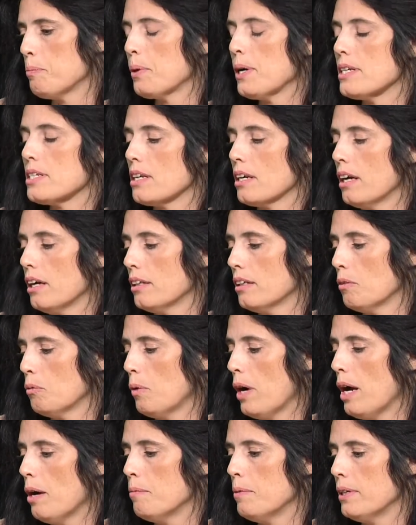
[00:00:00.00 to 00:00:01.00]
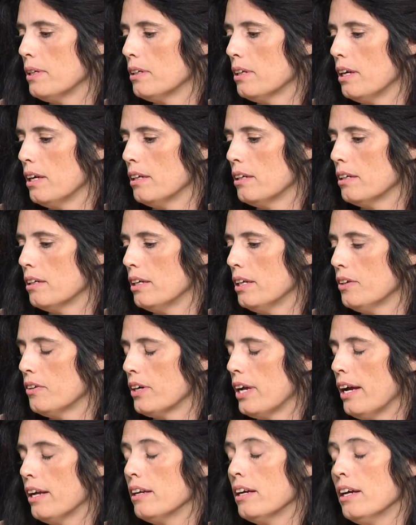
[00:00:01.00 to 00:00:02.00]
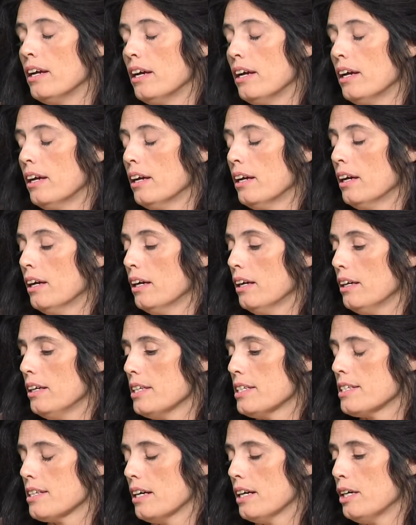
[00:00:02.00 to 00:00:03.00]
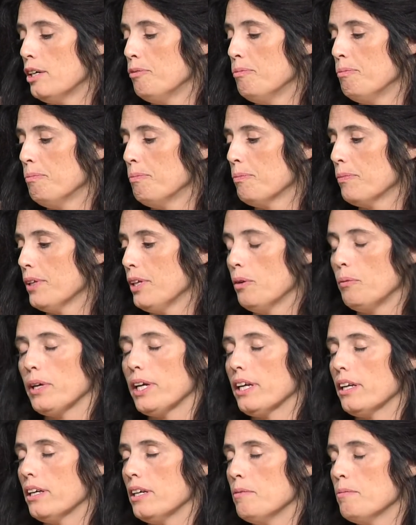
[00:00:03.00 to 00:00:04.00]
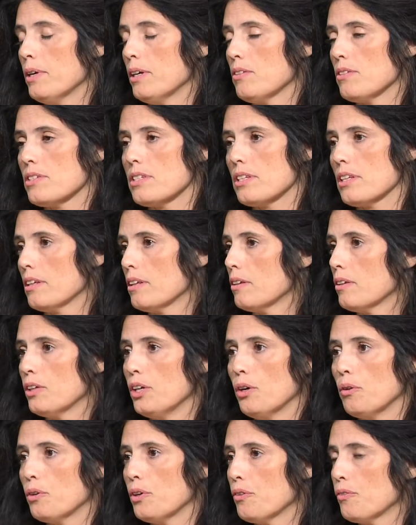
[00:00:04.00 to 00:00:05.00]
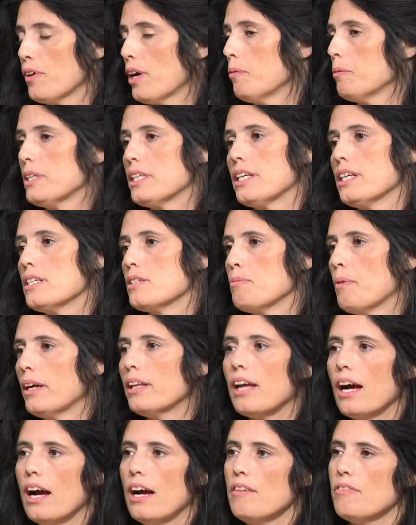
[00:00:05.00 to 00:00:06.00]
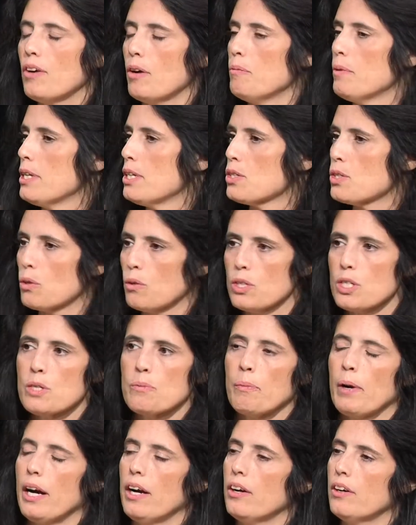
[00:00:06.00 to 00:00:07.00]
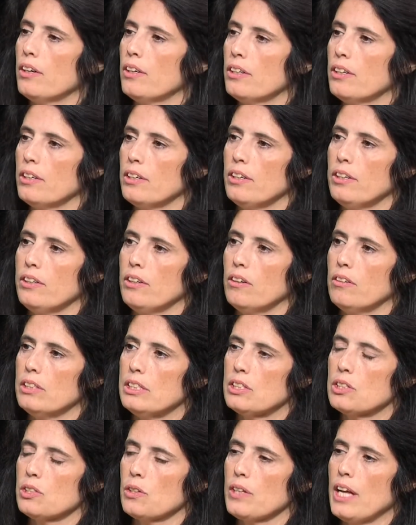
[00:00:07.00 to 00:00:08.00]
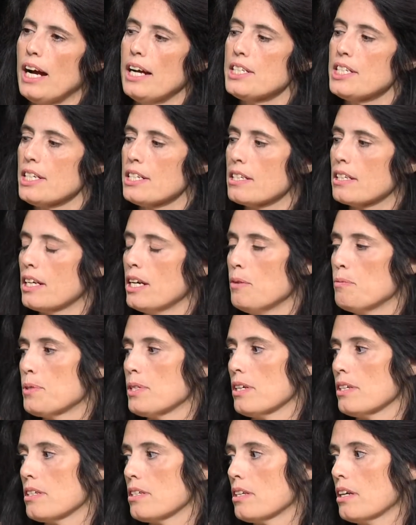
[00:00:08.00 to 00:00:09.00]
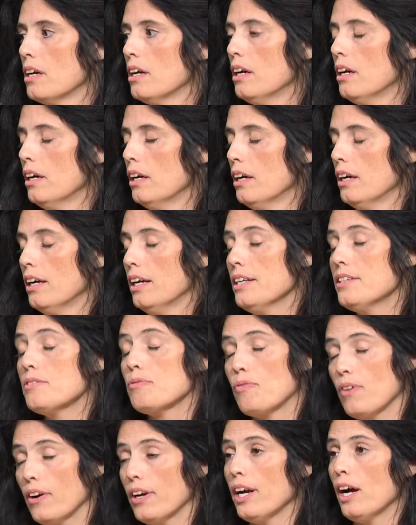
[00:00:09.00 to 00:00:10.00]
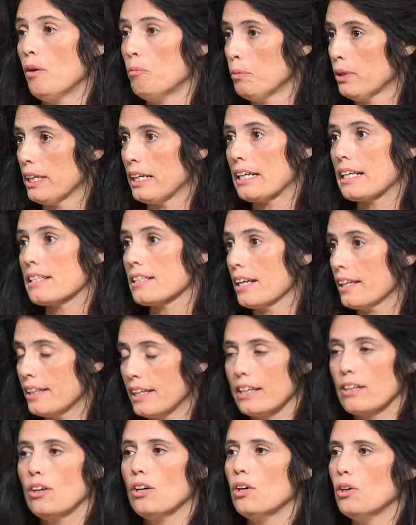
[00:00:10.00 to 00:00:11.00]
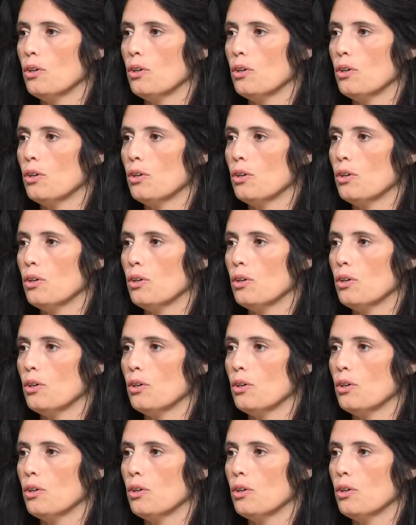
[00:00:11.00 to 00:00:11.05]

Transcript: presence on the web and internet is, we get emails, your family changed my life, I've been so inspired, and so that just keeps us, it's very humbling, because I think,